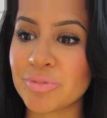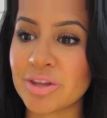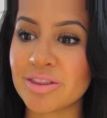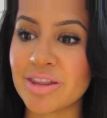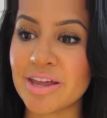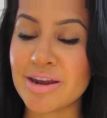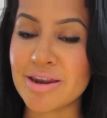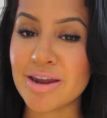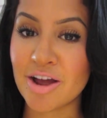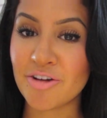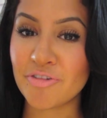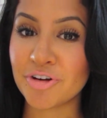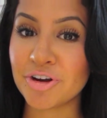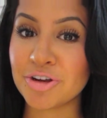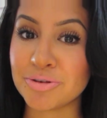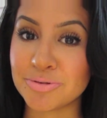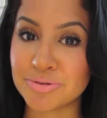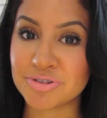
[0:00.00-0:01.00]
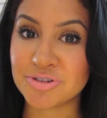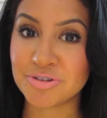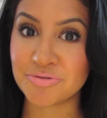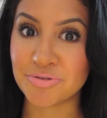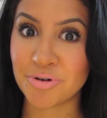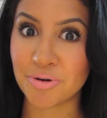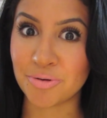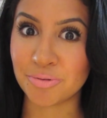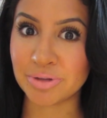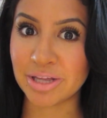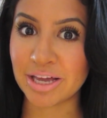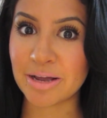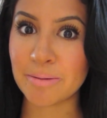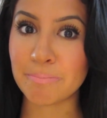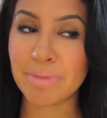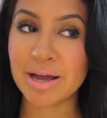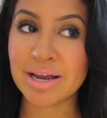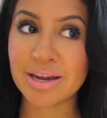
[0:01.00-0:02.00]
They never used to grow.
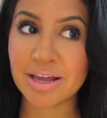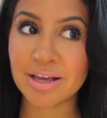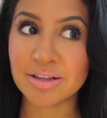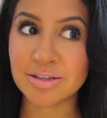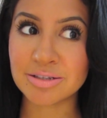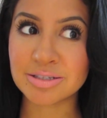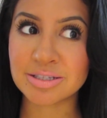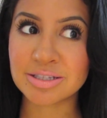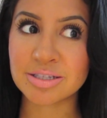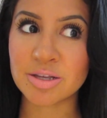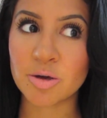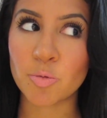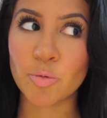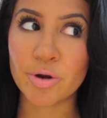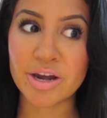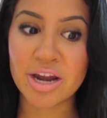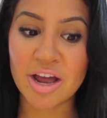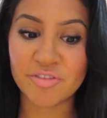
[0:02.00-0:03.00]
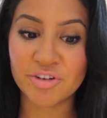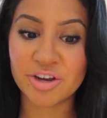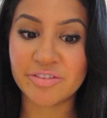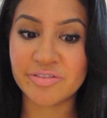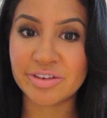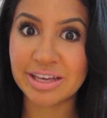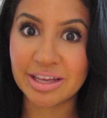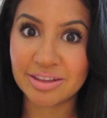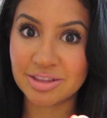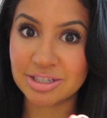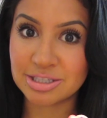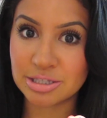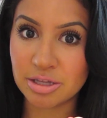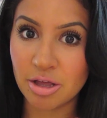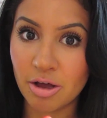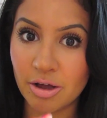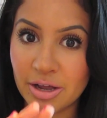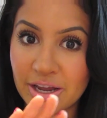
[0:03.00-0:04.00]
Like my nails would never even get this
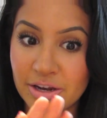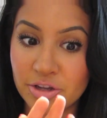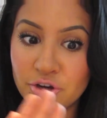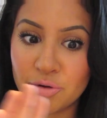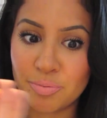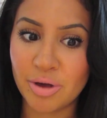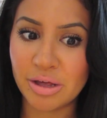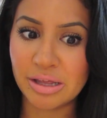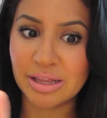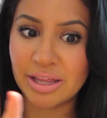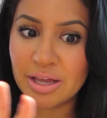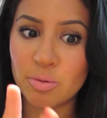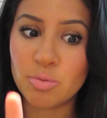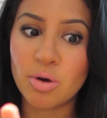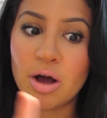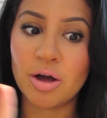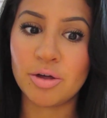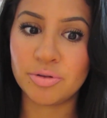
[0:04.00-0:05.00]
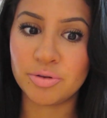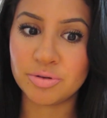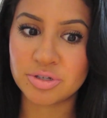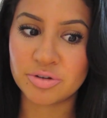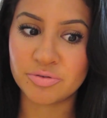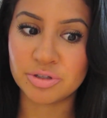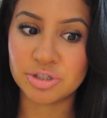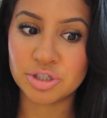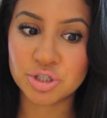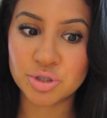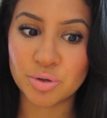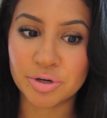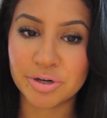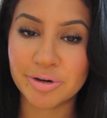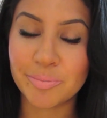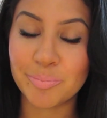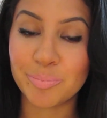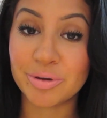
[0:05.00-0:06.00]
long. And you're probably like, wow, those are really
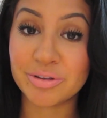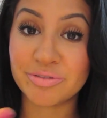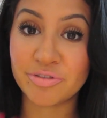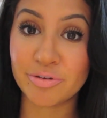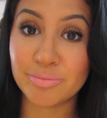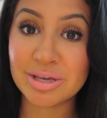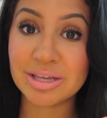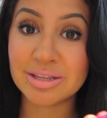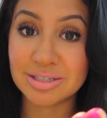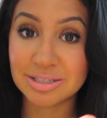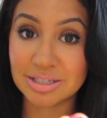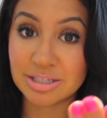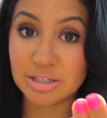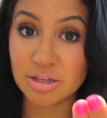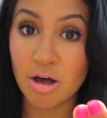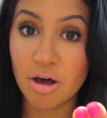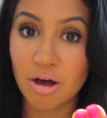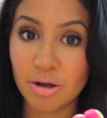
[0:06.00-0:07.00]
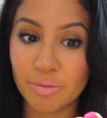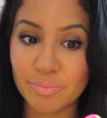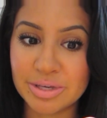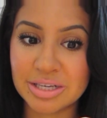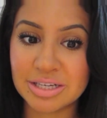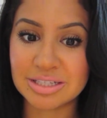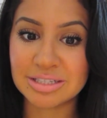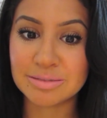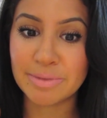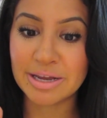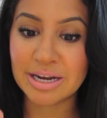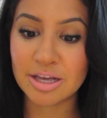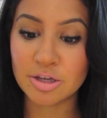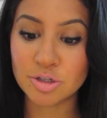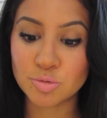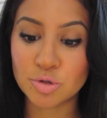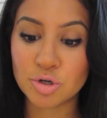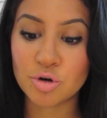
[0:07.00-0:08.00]
short. But for me, this is long because my
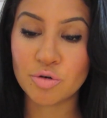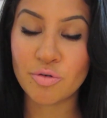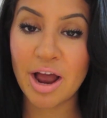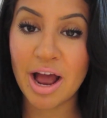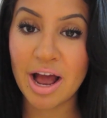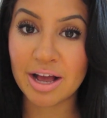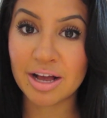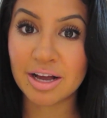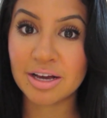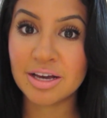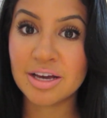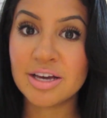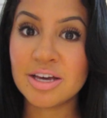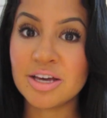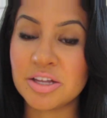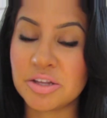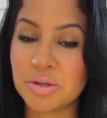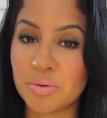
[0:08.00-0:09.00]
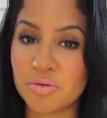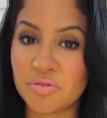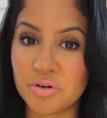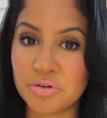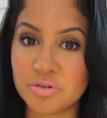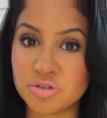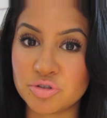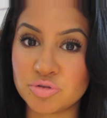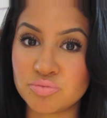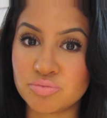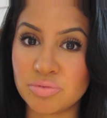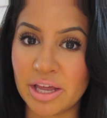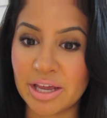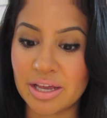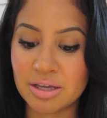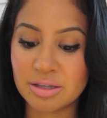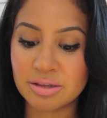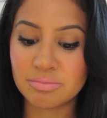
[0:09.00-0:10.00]
nails would crack. They were very
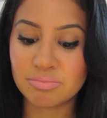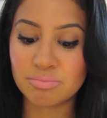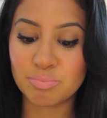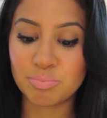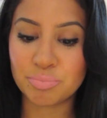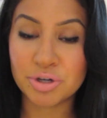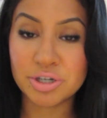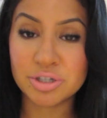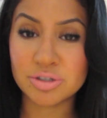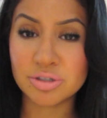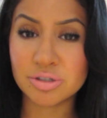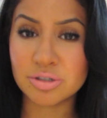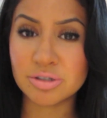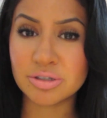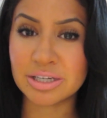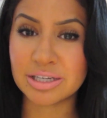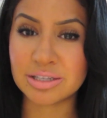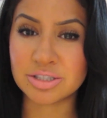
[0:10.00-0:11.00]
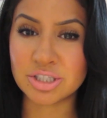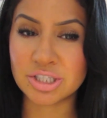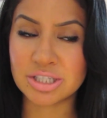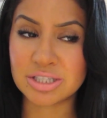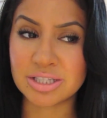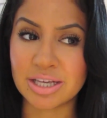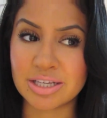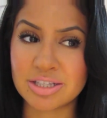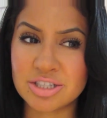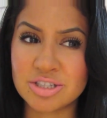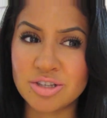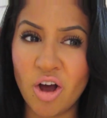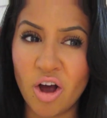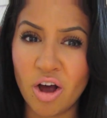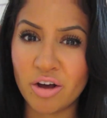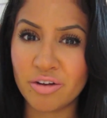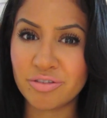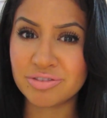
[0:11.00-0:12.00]
like brittle and just like
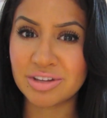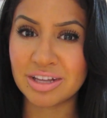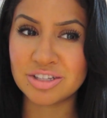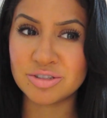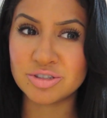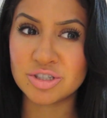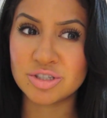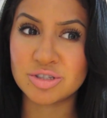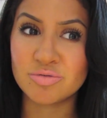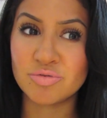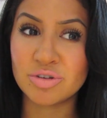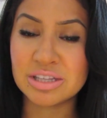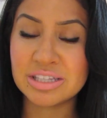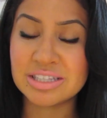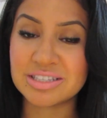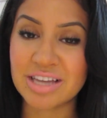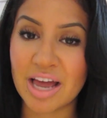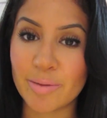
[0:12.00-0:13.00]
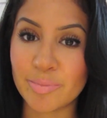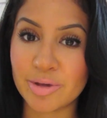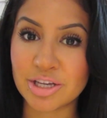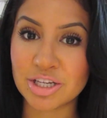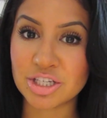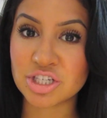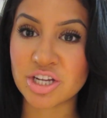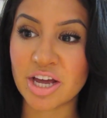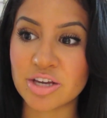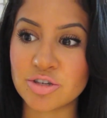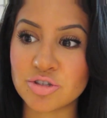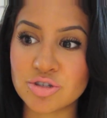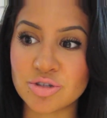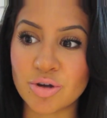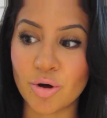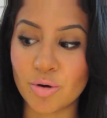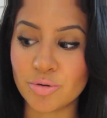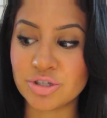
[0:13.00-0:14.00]
soft and just really damaged. I used
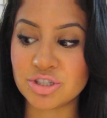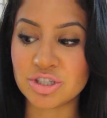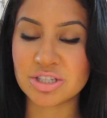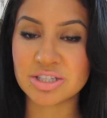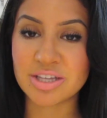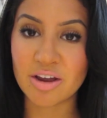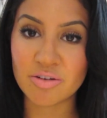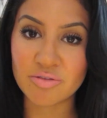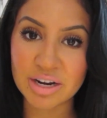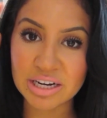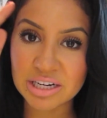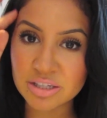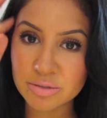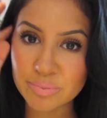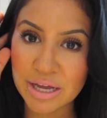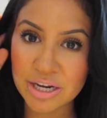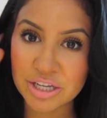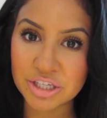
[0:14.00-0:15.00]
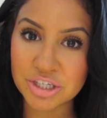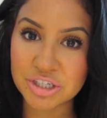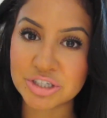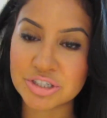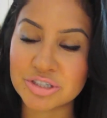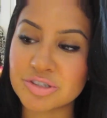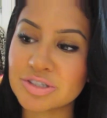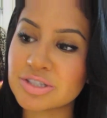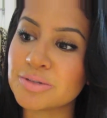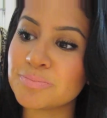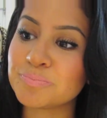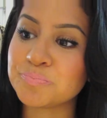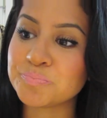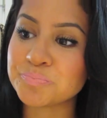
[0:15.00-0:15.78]
to always just get regular manicures.